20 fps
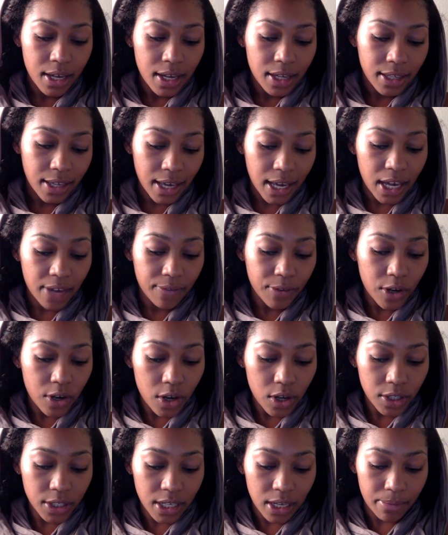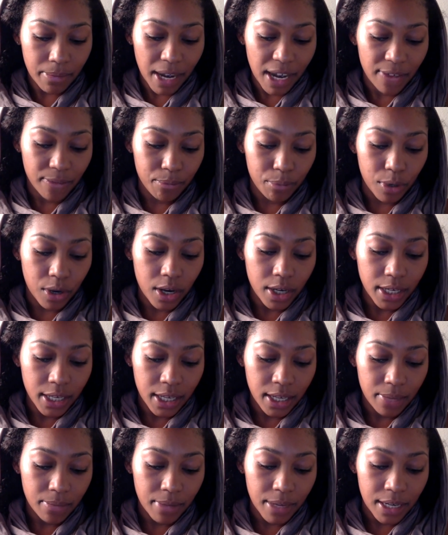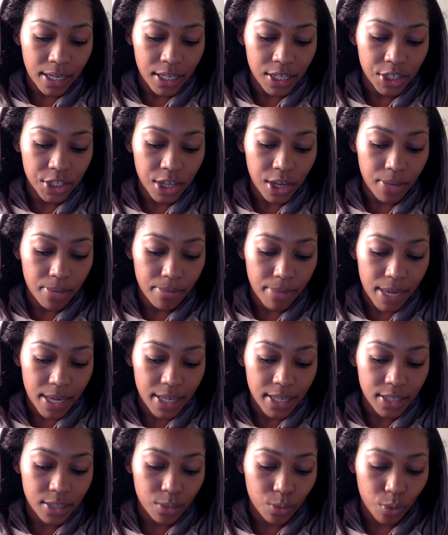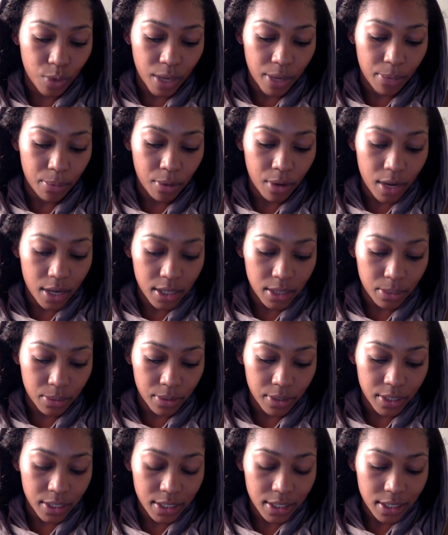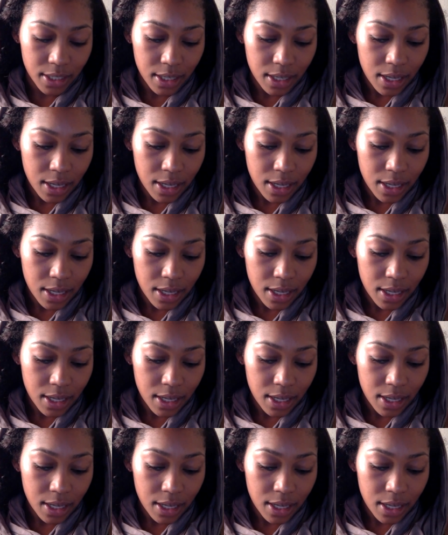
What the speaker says: Yea, I have called him, I have brought him, and he shall make his way prosperous.